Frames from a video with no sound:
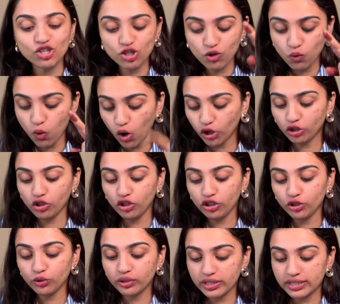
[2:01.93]
what all
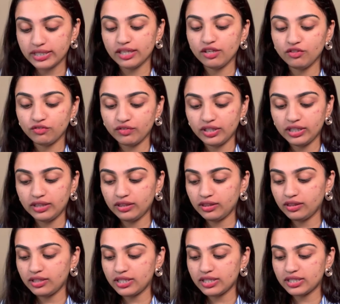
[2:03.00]
you receive in
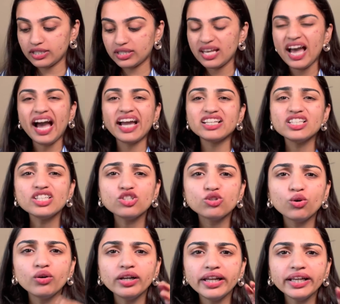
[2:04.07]
this. I just
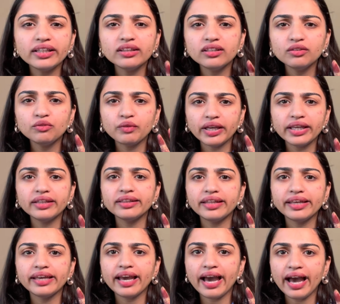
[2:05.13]
don't like the way
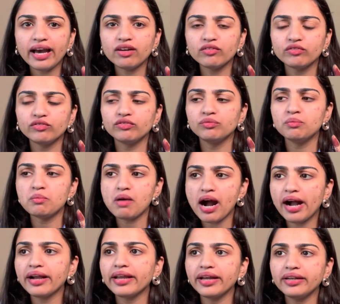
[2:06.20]
they have
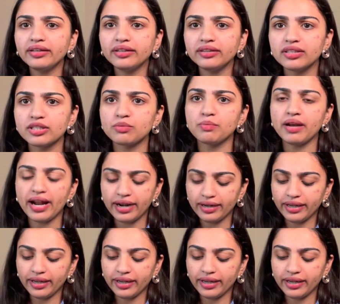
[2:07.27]
marketed this brand.